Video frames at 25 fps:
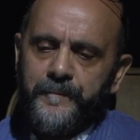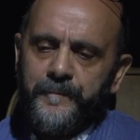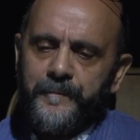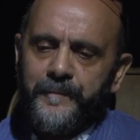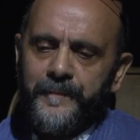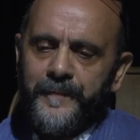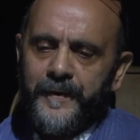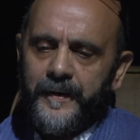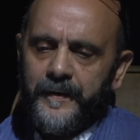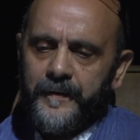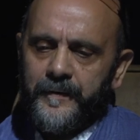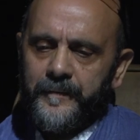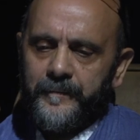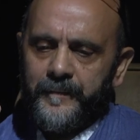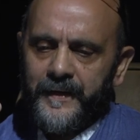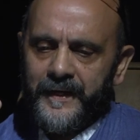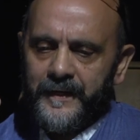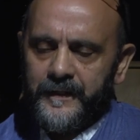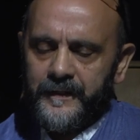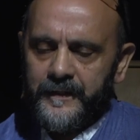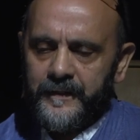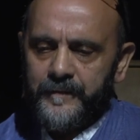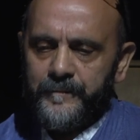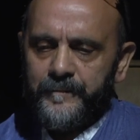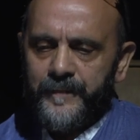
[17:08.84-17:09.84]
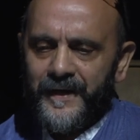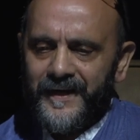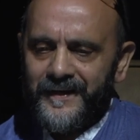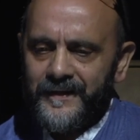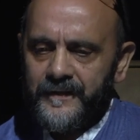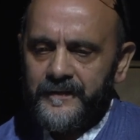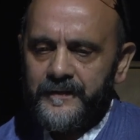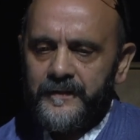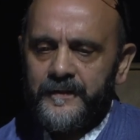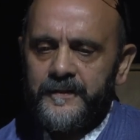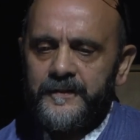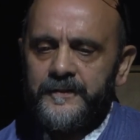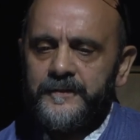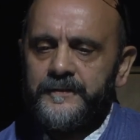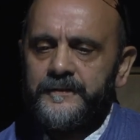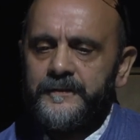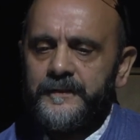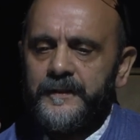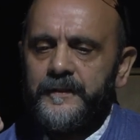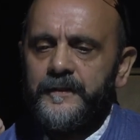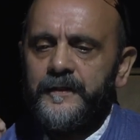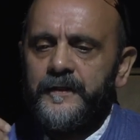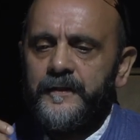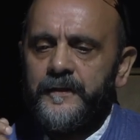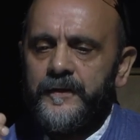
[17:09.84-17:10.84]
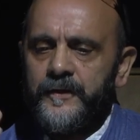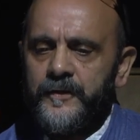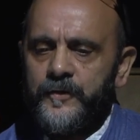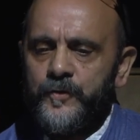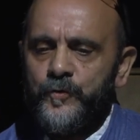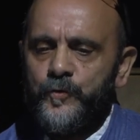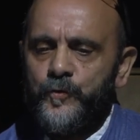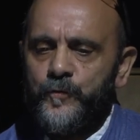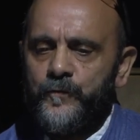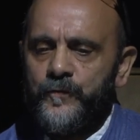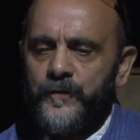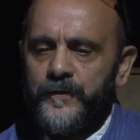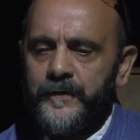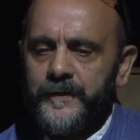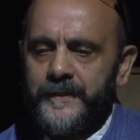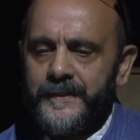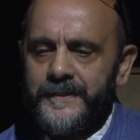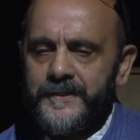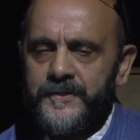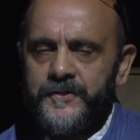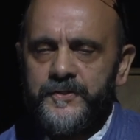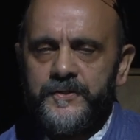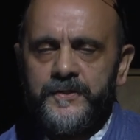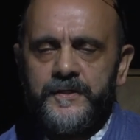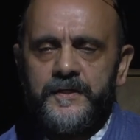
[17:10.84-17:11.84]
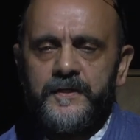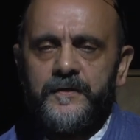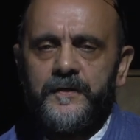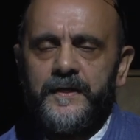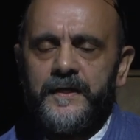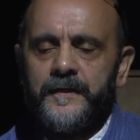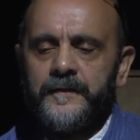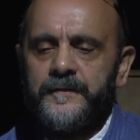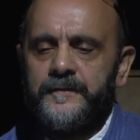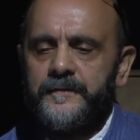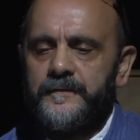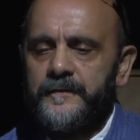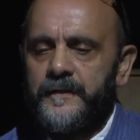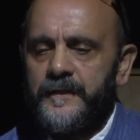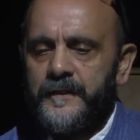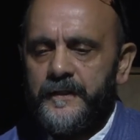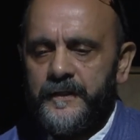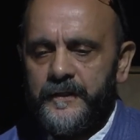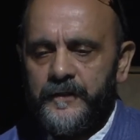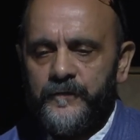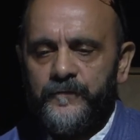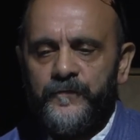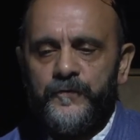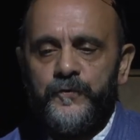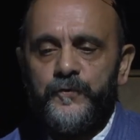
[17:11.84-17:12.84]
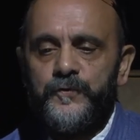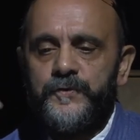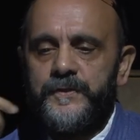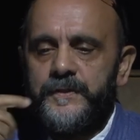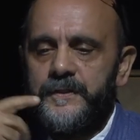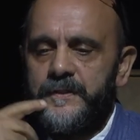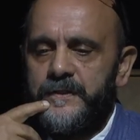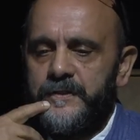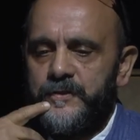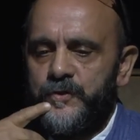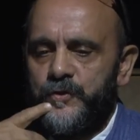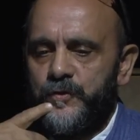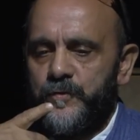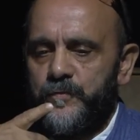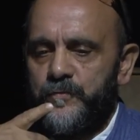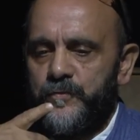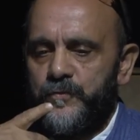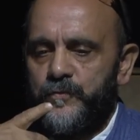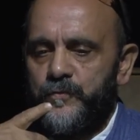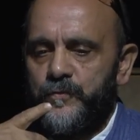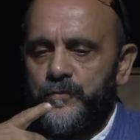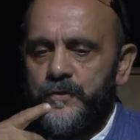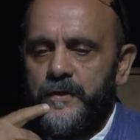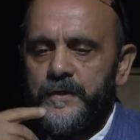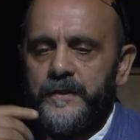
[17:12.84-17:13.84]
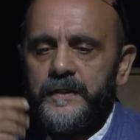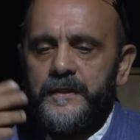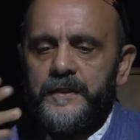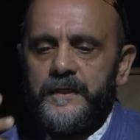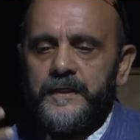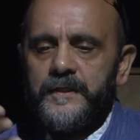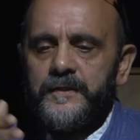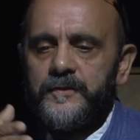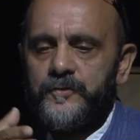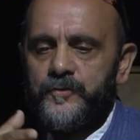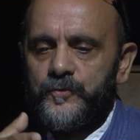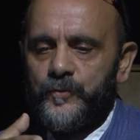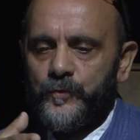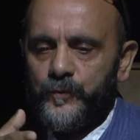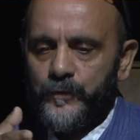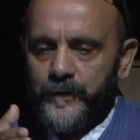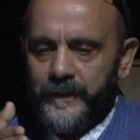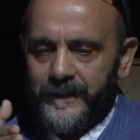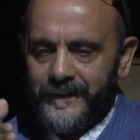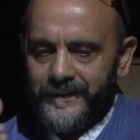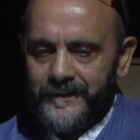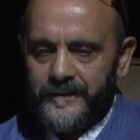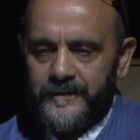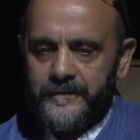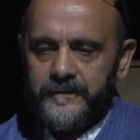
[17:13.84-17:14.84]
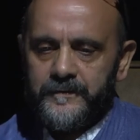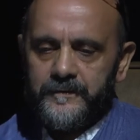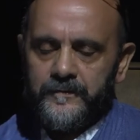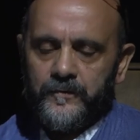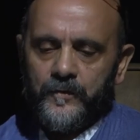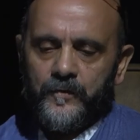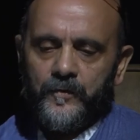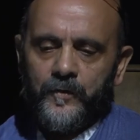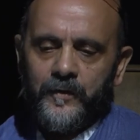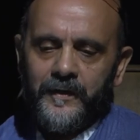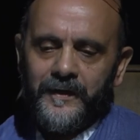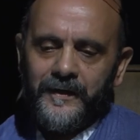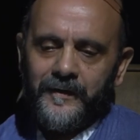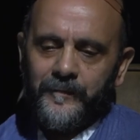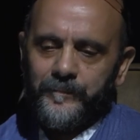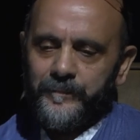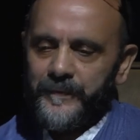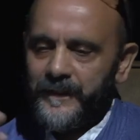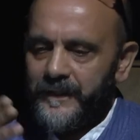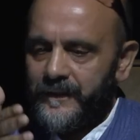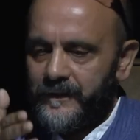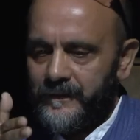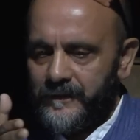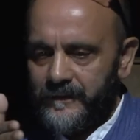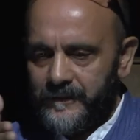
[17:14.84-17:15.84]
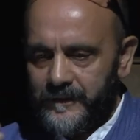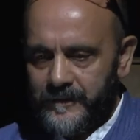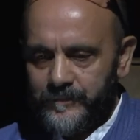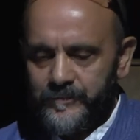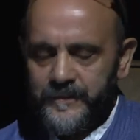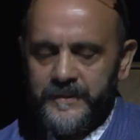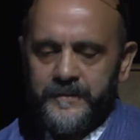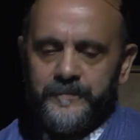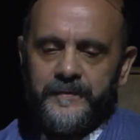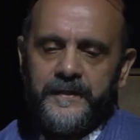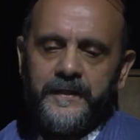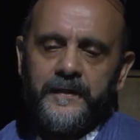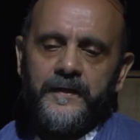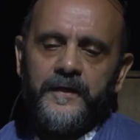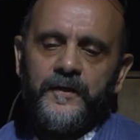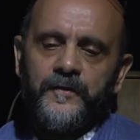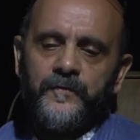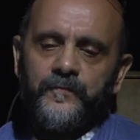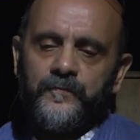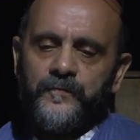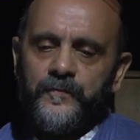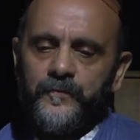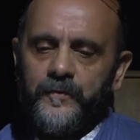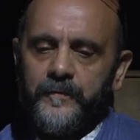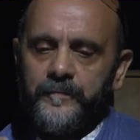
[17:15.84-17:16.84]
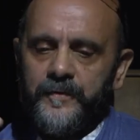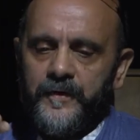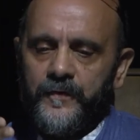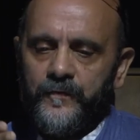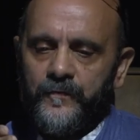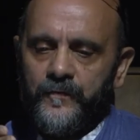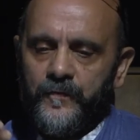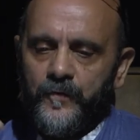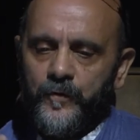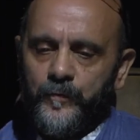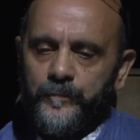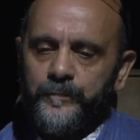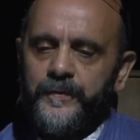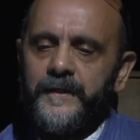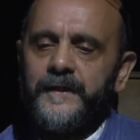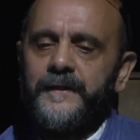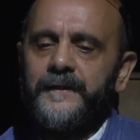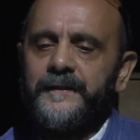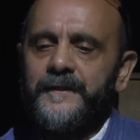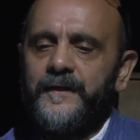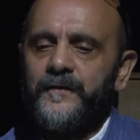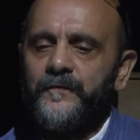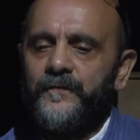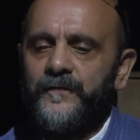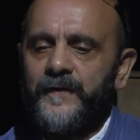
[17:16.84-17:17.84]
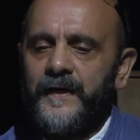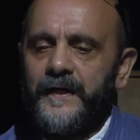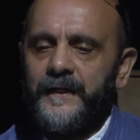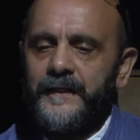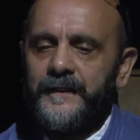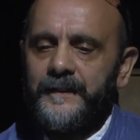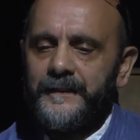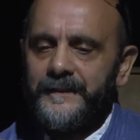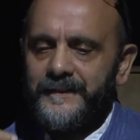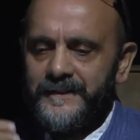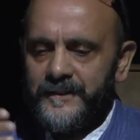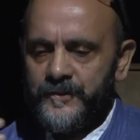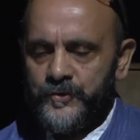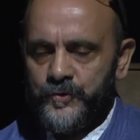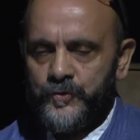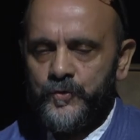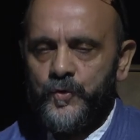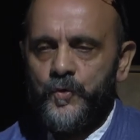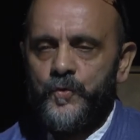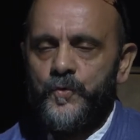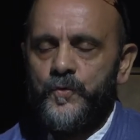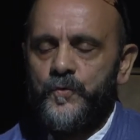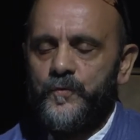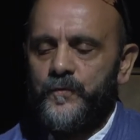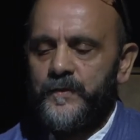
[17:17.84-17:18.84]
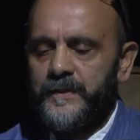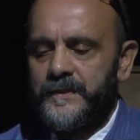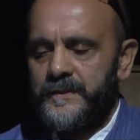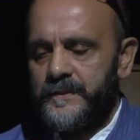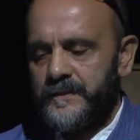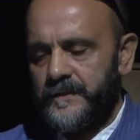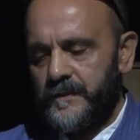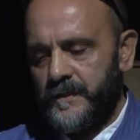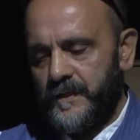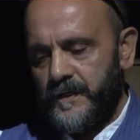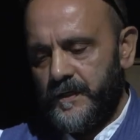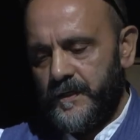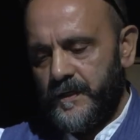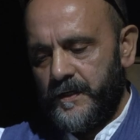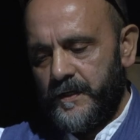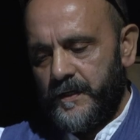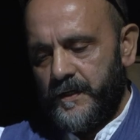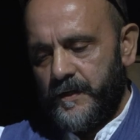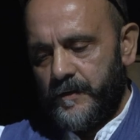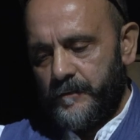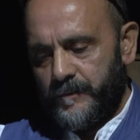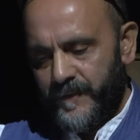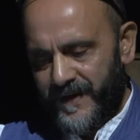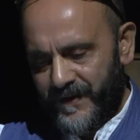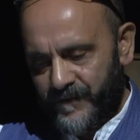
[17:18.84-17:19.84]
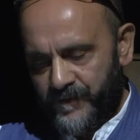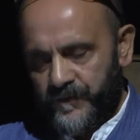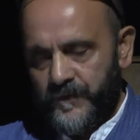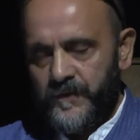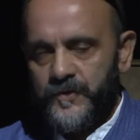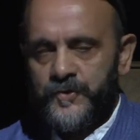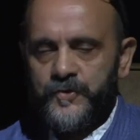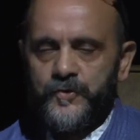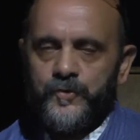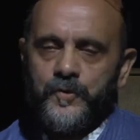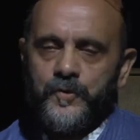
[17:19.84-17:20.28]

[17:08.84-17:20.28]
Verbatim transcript: migrants in a queue for registering as refugee in Jammu. So it is oil painting, it must be eight foot by four feet. Then finally the show was, my first